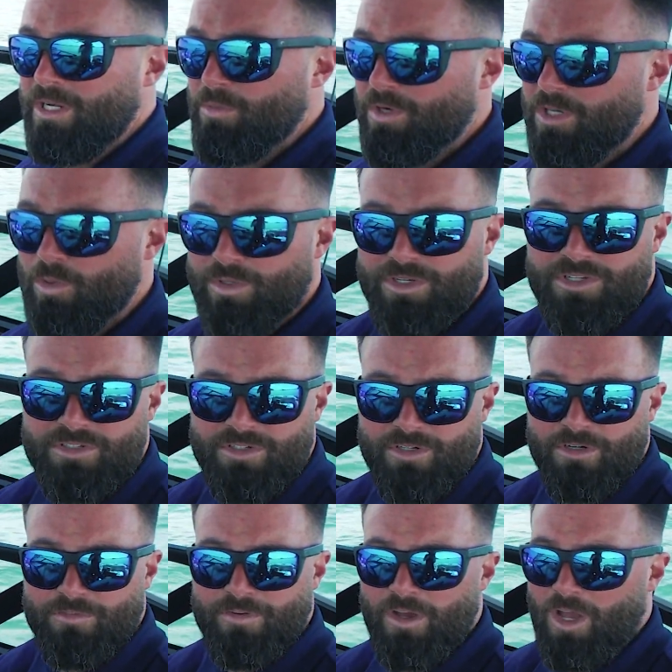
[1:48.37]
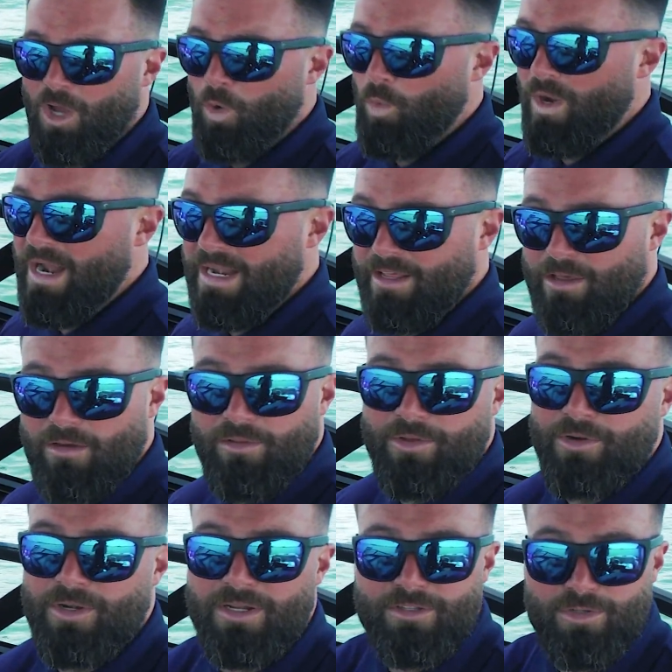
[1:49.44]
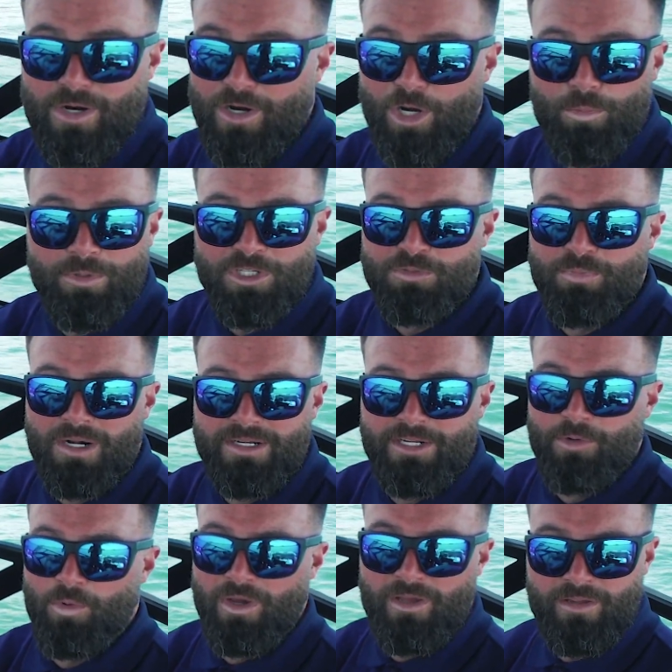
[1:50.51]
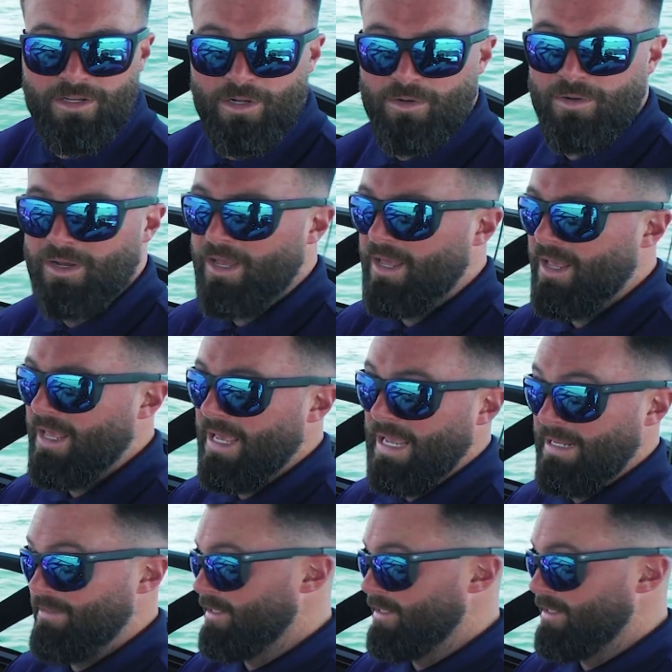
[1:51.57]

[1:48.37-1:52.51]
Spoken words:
and we're going to surf, we got to go there to our open spot anyway. In